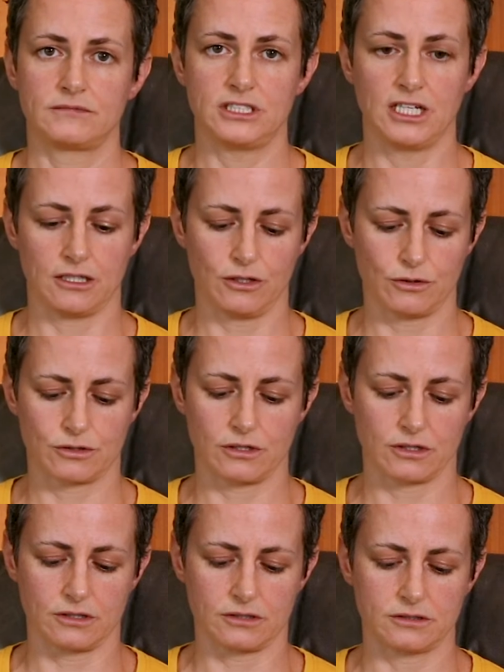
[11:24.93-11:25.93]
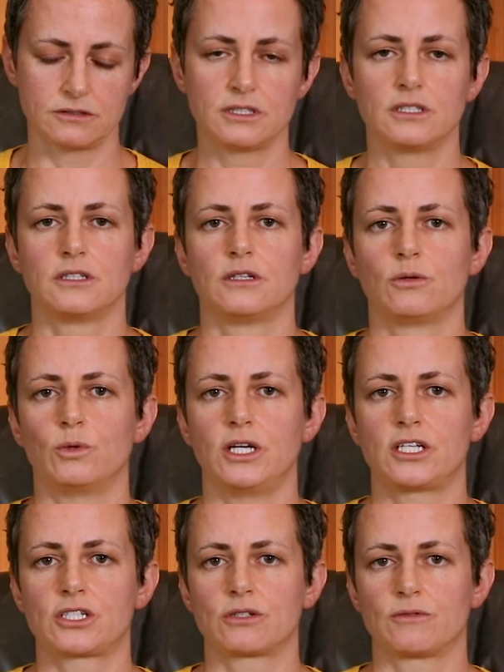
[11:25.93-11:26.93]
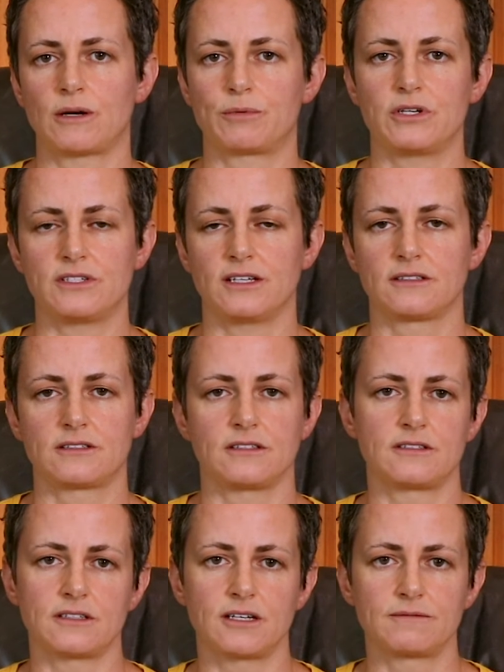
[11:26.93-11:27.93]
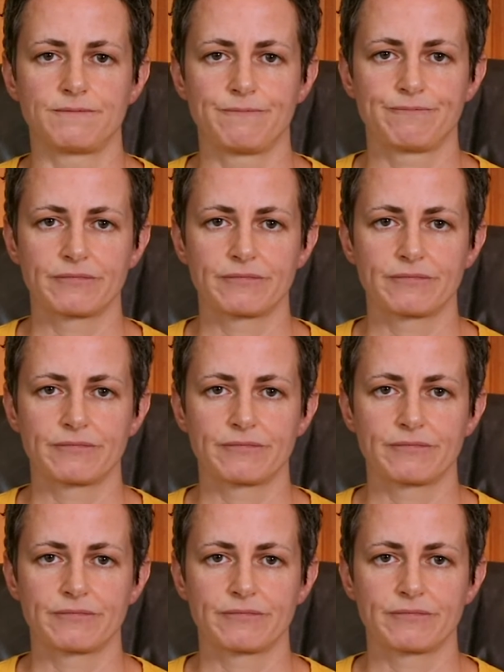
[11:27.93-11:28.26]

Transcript: yellow circle, which represents the sun.